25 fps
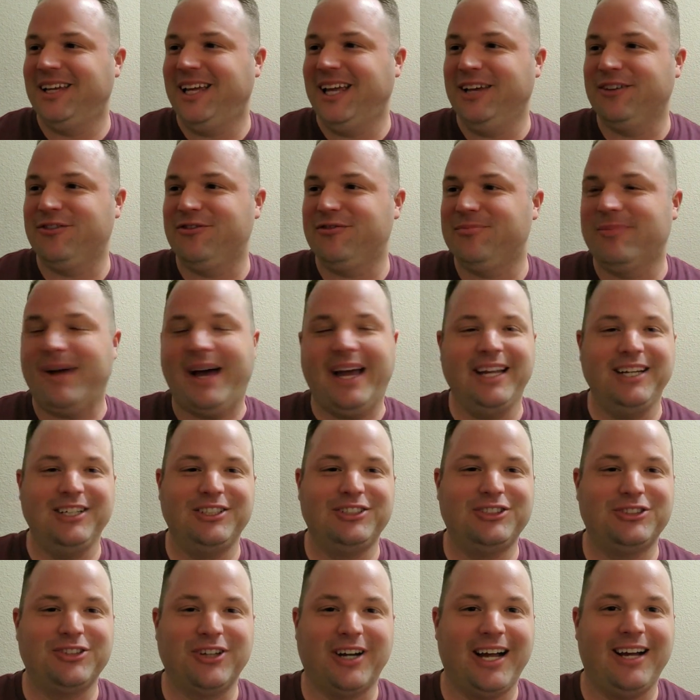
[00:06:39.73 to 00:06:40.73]
if
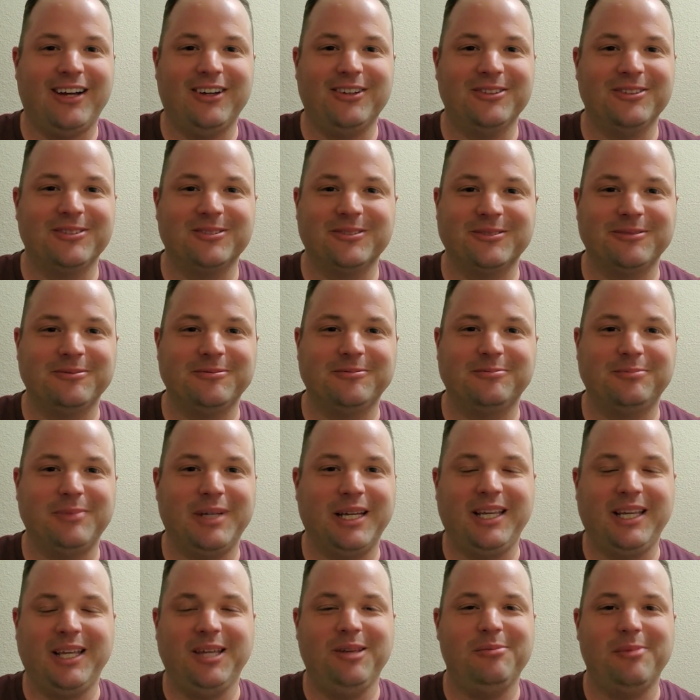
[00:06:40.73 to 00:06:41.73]
Mike Trout,
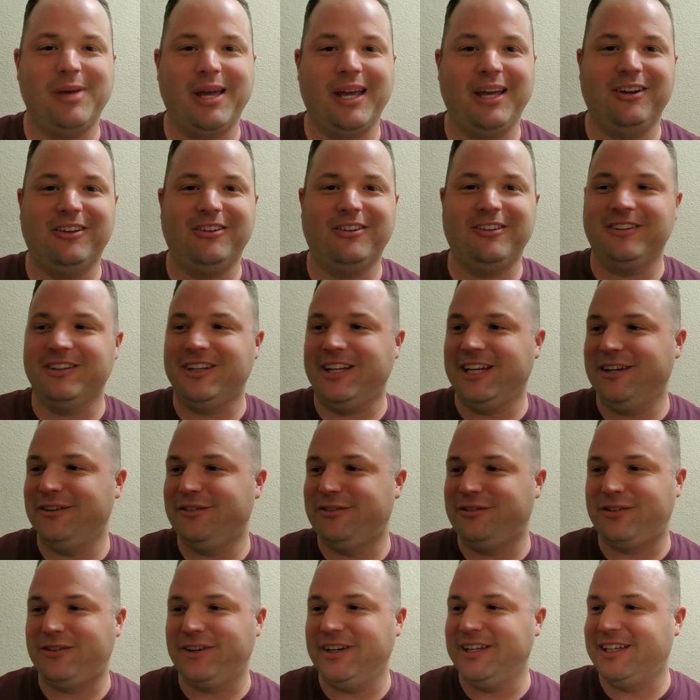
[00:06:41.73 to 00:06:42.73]
Mickey Mantle, and
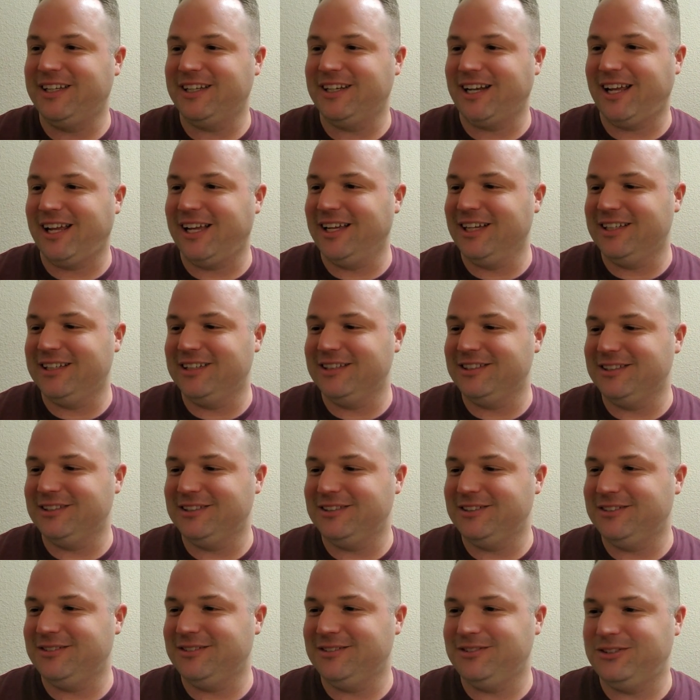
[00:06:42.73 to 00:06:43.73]
freaking like
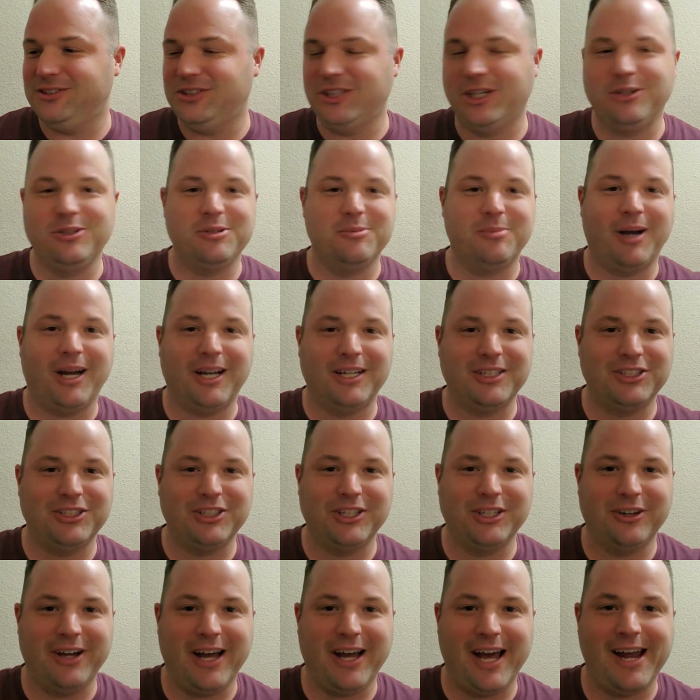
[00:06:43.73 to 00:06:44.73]
Joe
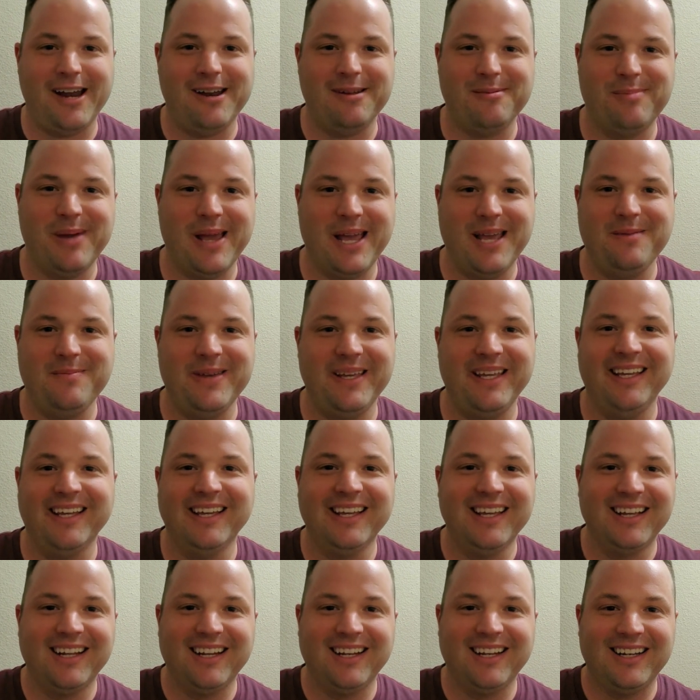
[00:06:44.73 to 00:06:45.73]
DiMaggio had a baby,
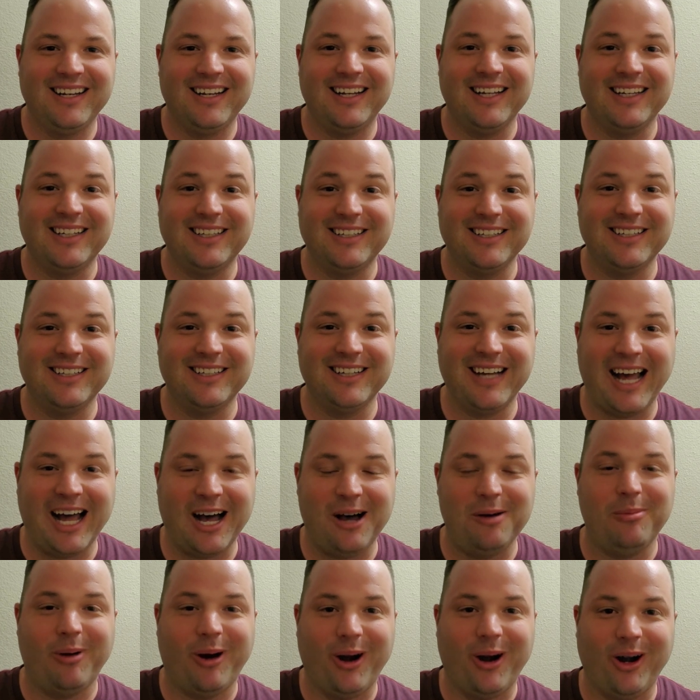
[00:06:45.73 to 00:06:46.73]
like
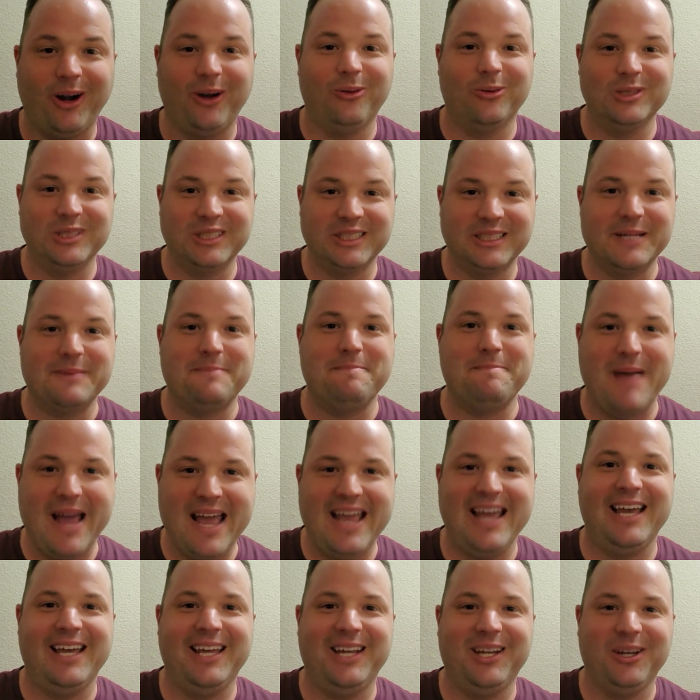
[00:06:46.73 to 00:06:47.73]
Al Martin was the
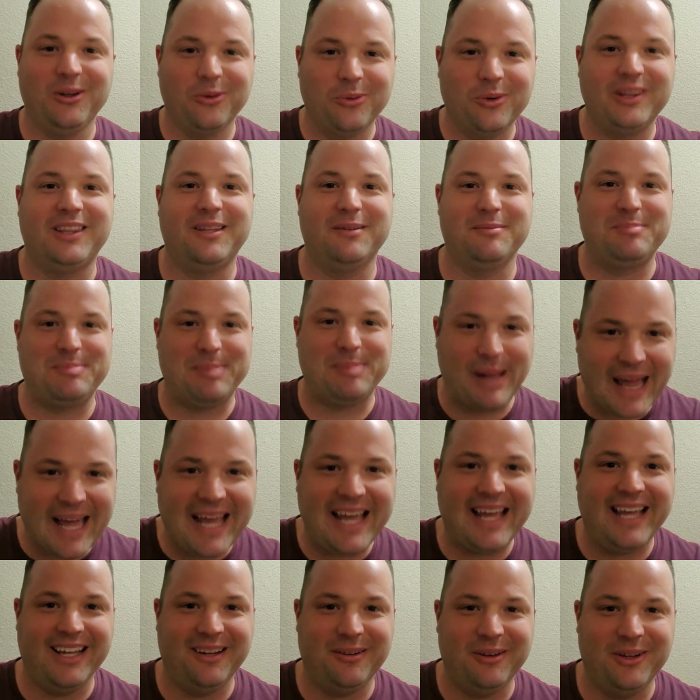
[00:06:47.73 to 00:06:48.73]
man with the
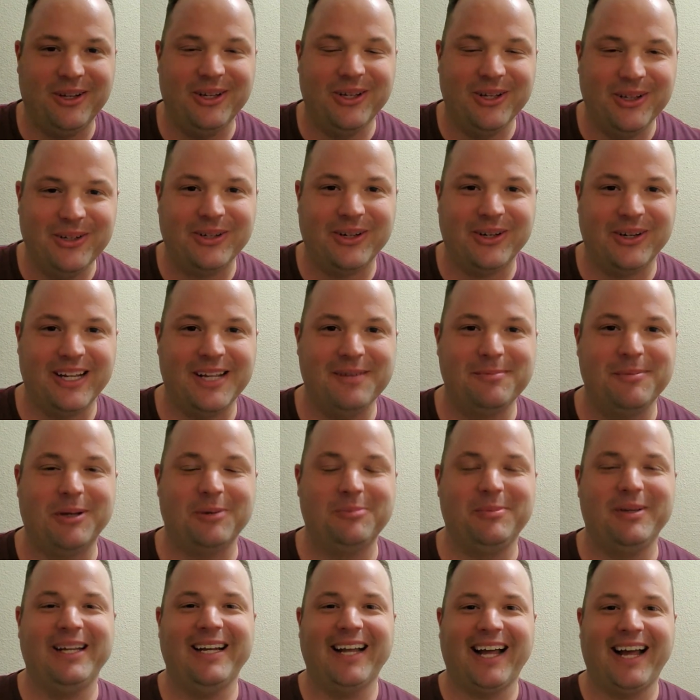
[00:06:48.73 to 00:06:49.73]
plan, dude, on
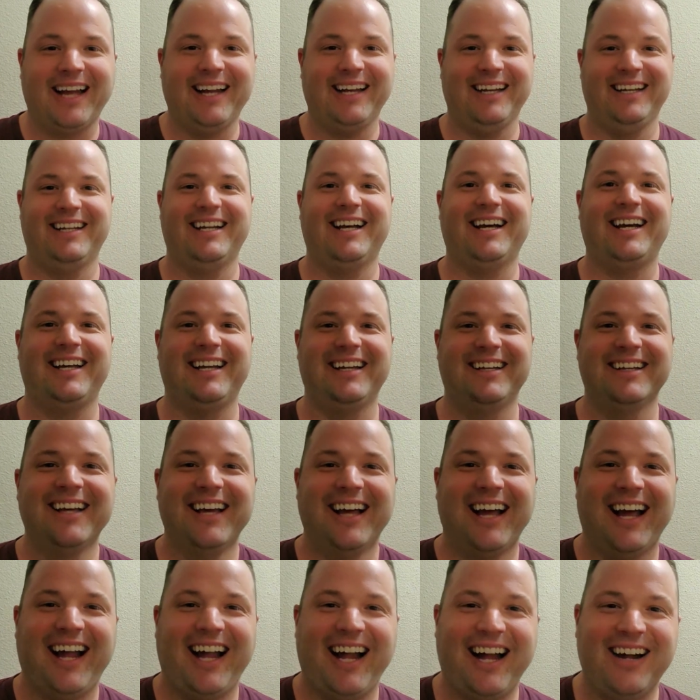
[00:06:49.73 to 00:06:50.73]
MLB 99
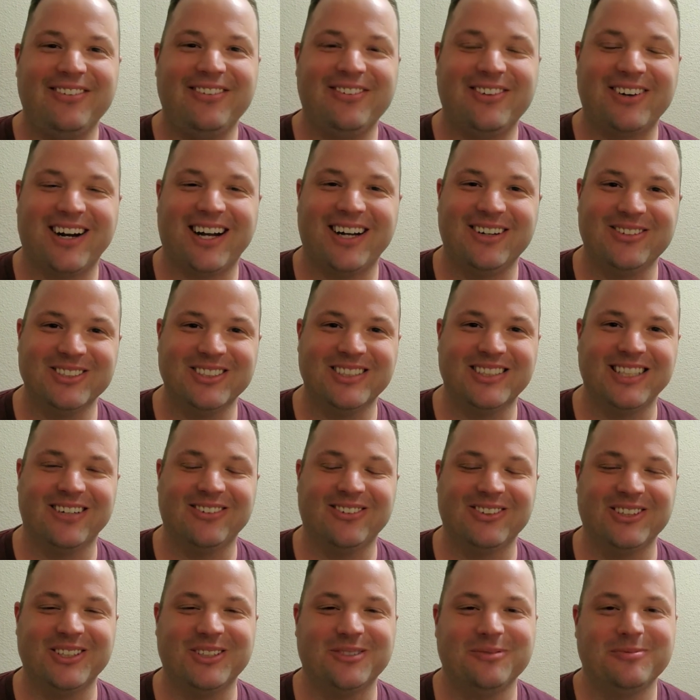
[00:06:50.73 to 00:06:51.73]
after I was
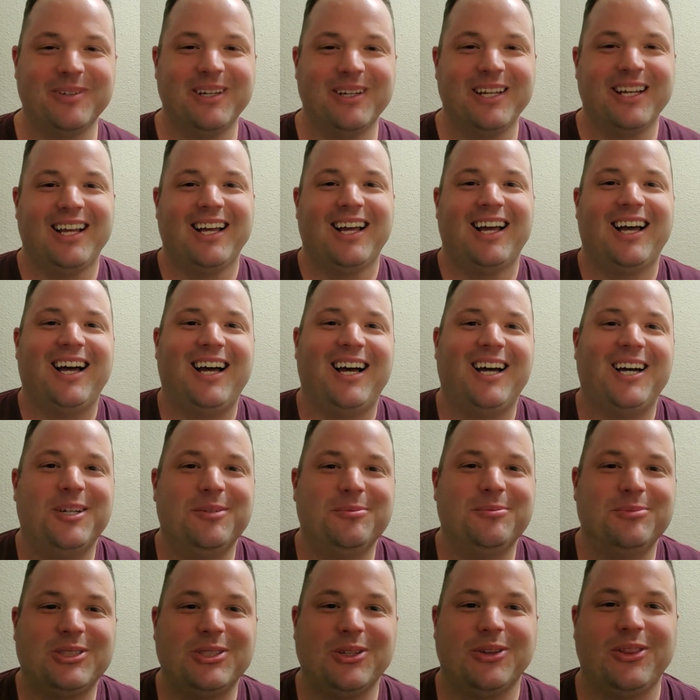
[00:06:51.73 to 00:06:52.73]
done with
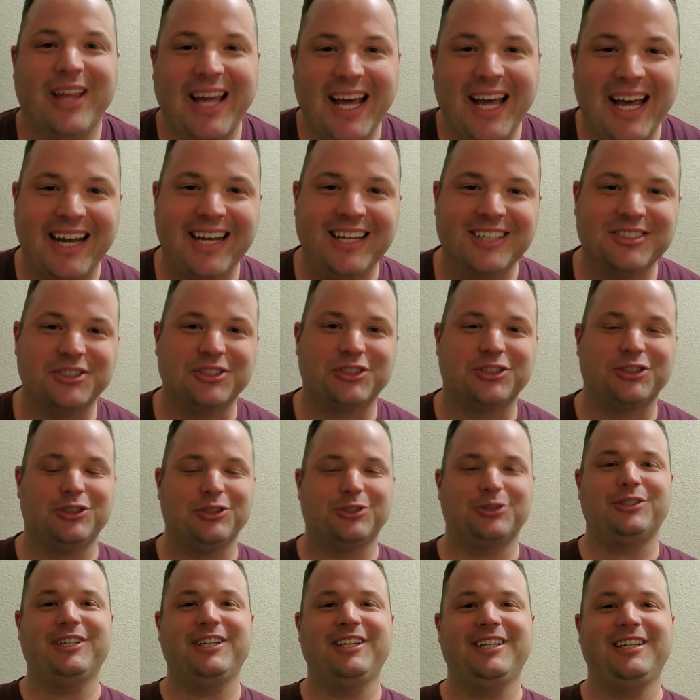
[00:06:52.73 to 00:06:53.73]
him. So that is a
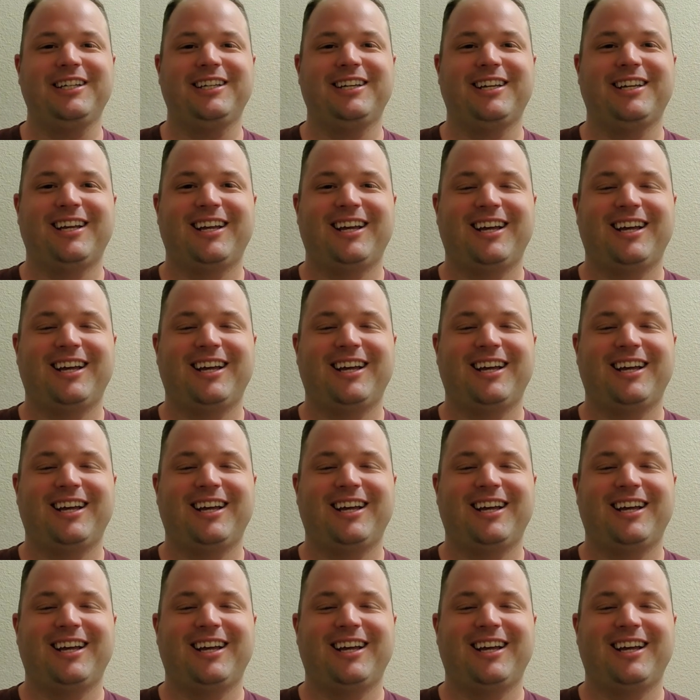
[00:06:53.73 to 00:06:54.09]
story